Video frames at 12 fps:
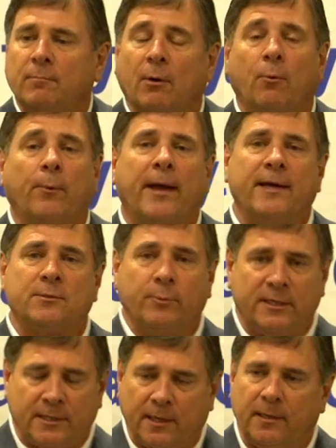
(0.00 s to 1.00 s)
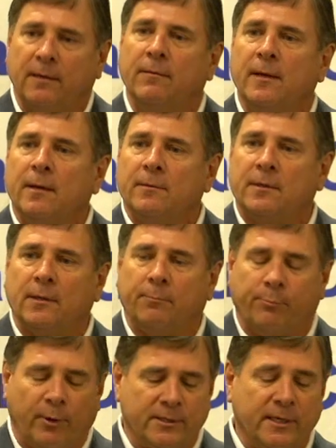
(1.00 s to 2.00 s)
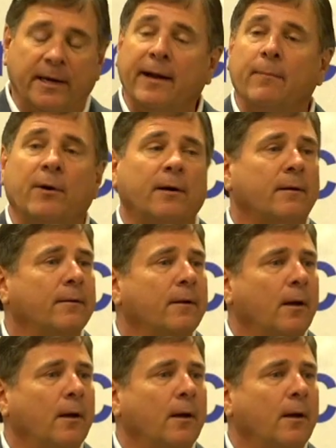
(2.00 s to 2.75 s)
But as we said to President Emmert,